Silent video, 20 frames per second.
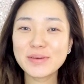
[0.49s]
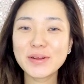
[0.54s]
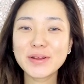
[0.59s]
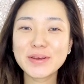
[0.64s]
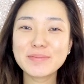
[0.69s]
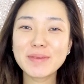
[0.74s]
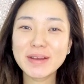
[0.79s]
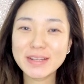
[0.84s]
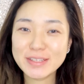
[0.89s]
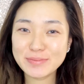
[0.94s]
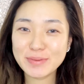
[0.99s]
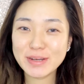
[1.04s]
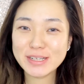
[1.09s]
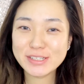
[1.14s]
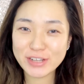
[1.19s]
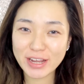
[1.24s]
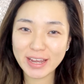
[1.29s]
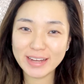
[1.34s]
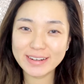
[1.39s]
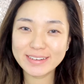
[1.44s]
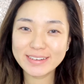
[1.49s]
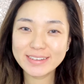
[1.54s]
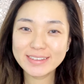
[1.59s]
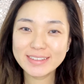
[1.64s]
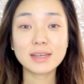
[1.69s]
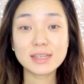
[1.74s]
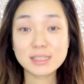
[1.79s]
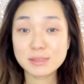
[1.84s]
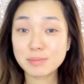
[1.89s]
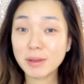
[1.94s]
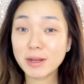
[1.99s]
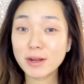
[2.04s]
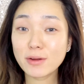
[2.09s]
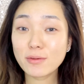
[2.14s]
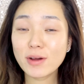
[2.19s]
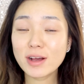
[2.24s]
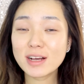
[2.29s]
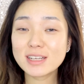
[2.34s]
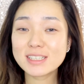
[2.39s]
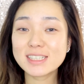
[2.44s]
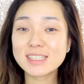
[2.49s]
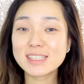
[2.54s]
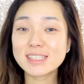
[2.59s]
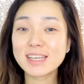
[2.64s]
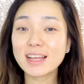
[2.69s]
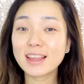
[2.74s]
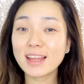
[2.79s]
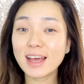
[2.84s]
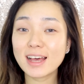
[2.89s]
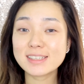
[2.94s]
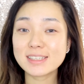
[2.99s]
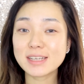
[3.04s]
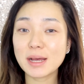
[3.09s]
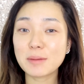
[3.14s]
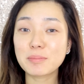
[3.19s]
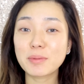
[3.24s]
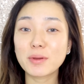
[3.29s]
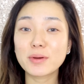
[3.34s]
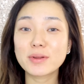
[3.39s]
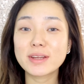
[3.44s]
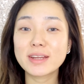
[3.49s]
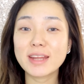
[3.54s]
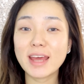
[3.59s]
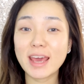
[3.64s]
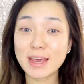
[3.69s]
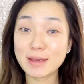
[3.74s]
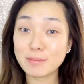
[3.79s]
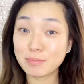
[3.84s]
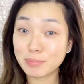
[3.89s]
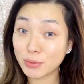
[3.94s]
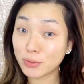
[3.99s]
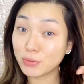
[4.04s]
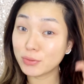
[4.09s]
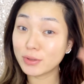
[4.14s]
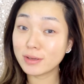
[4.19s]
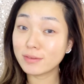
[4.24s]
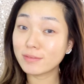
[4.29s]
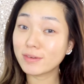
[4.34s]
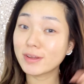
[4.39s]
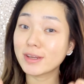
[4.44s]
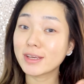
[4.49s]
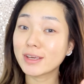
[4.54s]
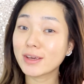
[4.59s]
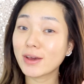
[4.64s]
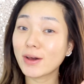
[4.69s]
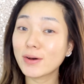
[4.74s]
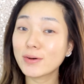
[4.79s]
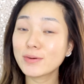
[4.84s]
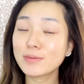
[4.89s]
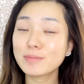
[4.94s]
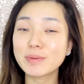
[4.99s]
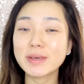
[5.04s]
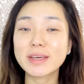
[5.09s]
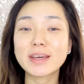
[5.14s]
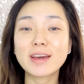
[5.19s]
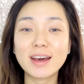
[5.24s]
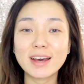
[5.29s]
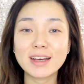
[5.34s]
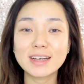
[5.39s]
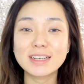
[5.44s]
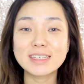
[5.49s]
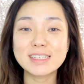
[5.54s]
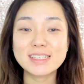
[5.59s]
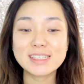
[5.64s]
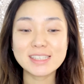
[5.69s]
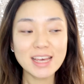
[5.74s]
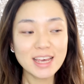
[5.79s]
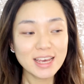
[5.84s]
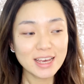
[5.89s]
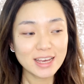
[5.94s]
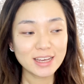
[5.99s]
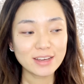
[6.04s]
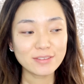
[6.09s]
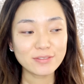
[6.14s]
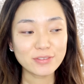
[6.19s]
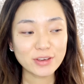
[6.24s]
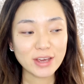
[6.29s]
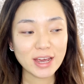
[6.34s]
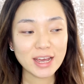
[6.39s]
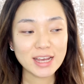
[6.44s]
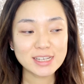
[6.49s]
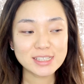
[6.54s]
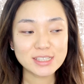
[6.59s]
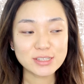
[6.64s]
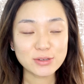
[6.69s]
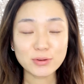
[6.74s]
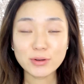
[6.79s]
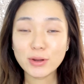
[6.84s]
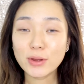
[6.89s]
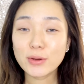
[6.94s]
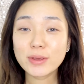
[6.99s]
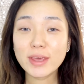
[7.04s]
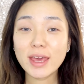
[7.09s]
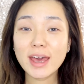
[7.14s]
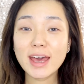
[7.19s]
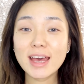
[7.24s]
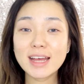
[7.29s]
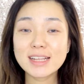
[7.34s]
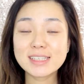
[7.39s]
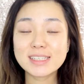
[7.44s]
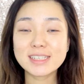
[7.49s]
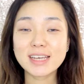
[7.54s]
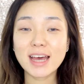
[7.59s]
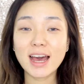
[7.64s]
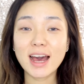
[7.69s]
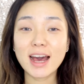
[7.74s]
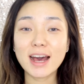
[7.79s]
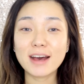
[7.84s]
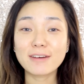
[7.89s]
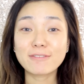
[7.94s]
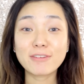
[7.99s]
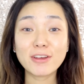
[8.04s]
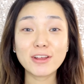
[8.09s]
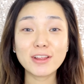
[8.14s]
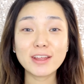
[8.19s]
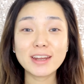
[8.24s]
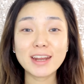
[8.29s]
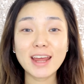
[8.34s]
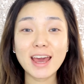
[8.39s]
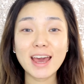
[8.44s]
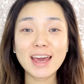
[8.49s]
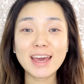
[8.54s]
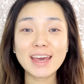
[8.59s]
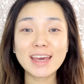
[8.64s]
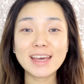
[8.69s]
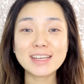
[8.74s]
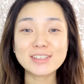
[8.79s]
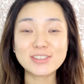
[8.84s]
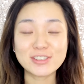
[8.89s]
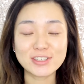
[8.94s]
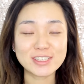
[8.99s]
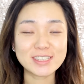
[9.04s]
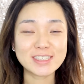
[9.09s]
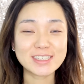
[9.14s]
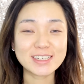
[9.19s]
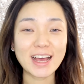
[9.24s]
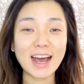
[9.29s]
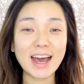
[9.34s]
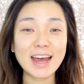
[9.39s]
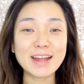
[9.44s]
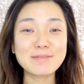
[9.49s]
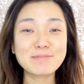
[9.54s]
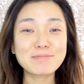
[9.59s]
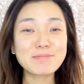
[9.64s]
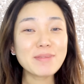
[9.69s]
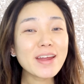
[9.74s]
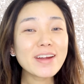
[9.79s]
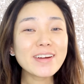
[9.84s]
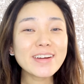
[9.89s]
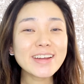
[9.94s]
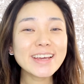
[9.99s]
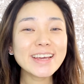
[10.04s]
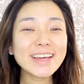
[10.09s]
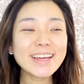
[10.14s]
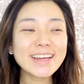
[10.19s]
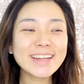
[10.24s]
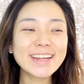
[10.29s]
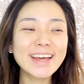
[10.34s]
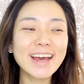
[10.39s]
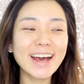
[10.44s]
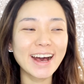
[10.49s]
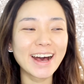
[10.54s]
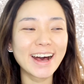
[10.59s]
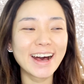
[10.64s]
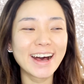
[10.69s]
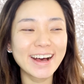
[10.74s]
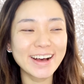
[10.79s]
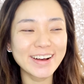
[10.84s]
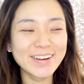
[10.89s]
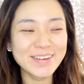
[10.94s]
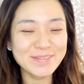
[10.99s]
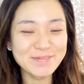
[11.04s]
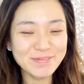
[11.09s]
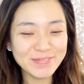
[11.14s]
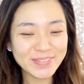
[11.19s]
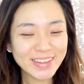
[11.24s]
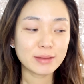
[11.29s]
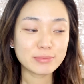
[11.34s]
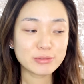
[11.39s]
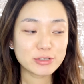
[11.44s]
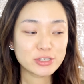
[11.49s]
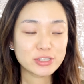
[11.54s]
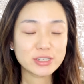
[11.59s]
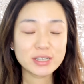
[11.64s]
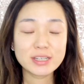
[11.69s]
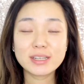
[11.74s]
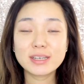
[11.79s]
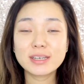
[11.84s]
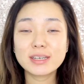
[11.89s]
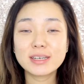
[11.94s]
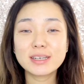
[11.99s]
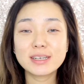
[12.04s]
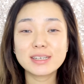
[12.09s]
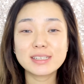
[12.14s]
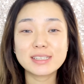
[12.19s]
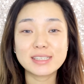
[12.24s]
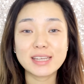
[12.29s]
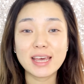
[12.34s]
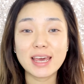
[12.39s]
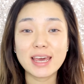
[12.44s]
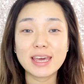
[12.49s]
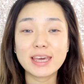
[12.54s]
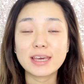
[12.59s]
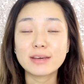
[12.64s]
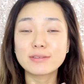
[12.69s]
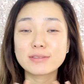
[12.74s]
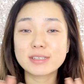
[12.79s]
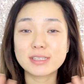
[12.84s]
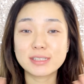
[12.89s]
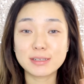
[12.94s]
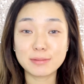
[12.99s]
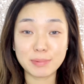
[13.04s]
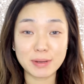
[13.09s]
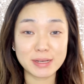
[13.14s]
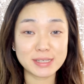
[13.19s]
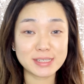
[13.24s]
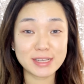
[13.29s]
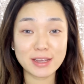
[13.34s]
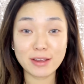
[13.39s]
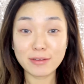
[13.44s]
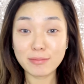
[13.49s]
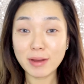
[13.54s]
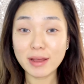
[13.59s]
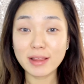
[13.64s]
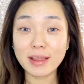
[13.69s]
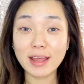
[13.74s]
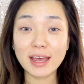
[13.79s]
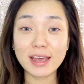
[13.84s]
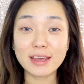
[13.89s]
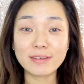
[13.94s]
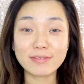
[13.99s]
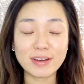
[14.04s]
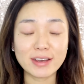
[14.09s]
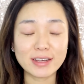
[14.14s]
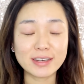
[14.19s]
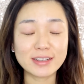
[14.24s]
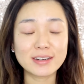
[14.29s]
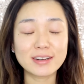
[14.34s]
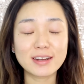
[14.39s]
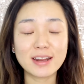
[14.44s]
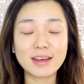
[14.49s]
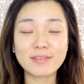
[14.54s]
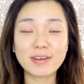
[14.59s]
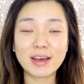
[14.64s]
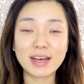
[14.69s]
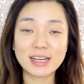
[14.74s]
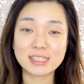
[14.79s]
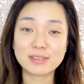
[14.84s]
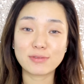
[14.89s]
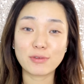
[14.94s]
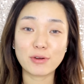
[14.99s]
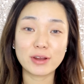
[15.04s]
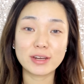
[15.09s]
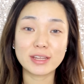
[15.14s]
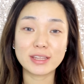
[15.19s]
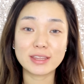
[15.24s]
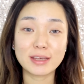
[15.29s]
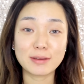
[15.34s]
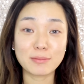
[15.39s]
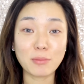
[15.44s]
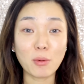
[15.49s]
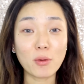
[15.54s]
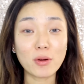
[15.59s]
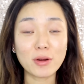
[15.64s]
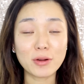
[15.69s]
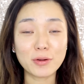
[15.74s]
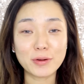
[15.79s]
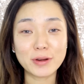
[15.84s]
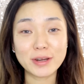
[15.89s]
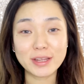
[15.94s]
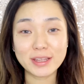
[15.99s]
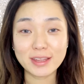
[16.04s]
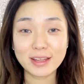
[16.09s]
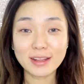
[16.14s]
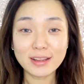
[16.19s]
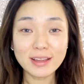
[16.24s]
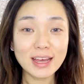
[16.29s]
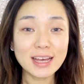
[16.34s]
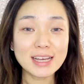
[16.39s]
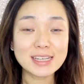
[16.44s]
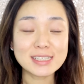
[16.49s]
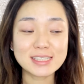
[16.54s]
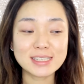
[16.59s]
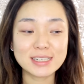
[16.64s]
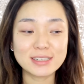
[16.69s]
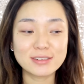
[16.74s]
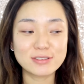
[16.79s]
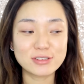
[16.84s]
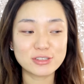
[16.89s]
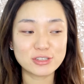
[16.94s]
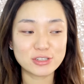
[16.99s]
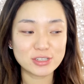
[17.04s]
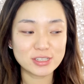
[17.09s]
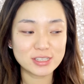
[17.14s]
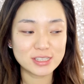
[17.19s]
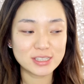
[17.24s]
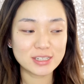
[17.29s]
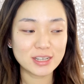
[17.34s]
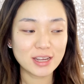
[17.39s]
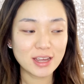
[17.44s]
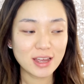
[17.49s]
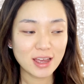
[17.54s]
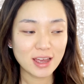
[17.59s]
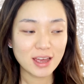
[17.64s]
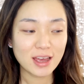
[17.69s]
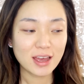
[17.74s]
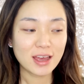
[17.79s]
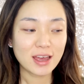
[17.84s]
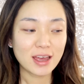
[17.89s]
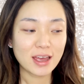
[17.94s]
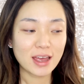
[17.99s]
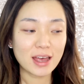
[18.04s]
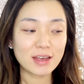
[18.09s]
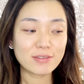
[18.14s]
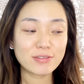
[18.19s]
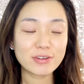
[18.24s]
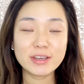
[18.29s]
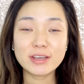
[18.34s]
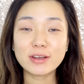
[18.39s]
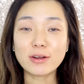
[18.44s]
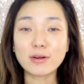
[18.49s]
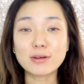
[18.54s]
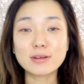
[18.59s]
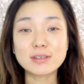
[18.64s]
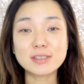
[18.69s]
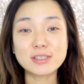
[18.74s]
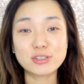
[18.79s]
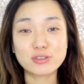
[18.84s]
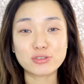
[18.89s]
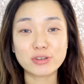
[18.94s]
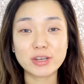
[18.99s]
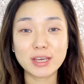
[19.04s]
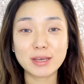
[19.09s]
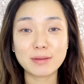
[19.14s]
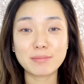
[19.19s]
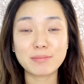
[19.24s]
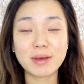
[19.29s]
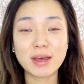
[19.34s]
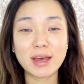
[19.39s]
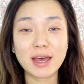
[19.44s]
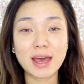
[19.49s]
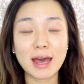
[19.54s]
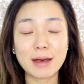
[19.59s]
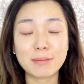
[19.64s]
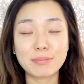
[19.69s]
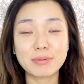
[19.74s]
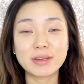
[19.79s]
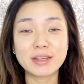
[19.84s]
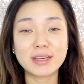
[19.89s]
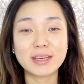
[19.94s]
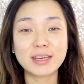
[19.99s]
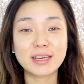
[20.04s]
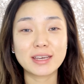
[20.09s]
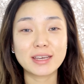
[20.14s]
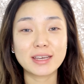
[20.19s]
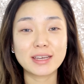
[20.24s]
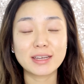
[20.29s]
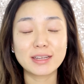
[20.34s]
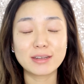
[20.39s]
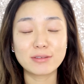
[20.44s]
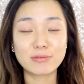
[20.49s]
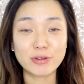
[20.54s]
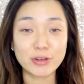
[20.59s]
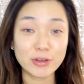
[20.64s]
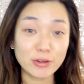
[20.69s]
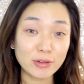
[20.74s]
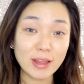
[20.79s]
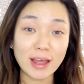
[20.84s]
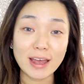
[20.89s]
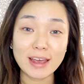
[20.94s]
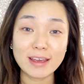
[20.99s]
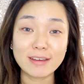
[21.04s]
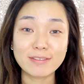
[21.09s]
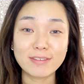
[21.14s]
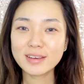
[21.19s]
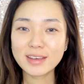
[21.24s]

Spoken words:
Welcome back to my channel. It's been a while since I last uploaded a beauty video because if you guys don't know yet, Phil and I just got married. I'm just gonna say it was the best day of my life. I couldn't have asked for anything more or anything less. It was just every girl's dream happening in real life.